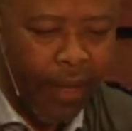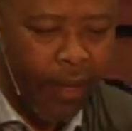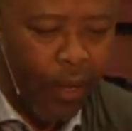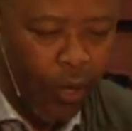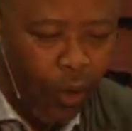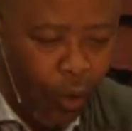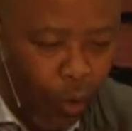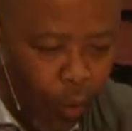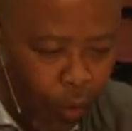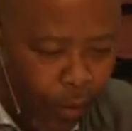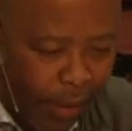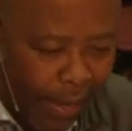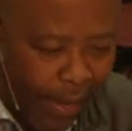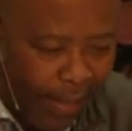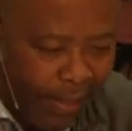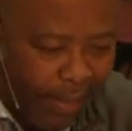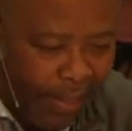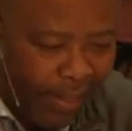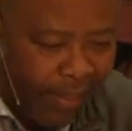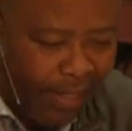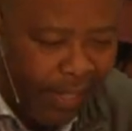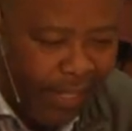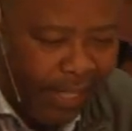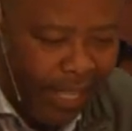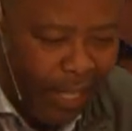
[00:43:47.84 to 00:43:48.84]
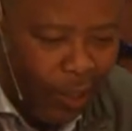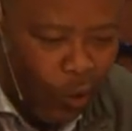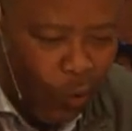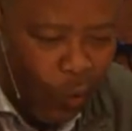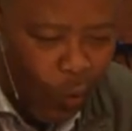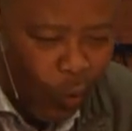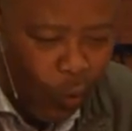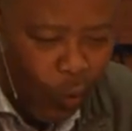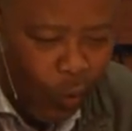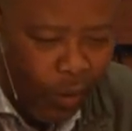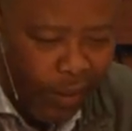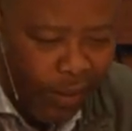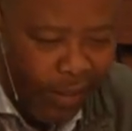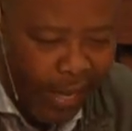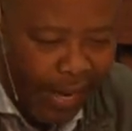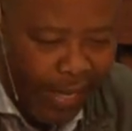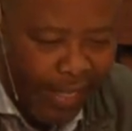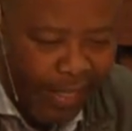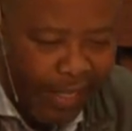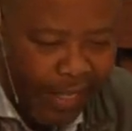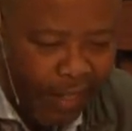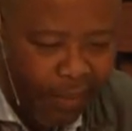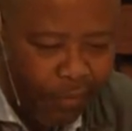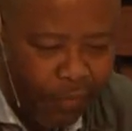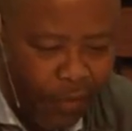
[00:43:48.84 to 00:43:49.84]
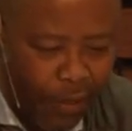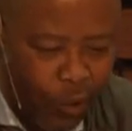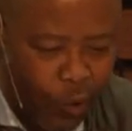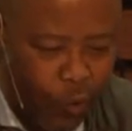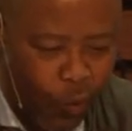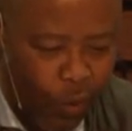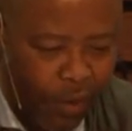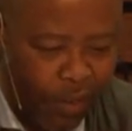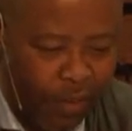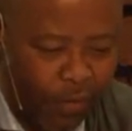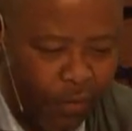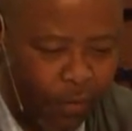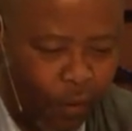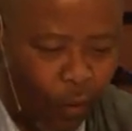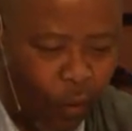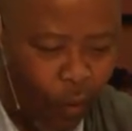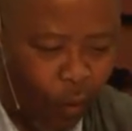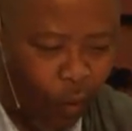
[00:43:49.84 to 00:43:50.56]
Look at the diketso 19:24.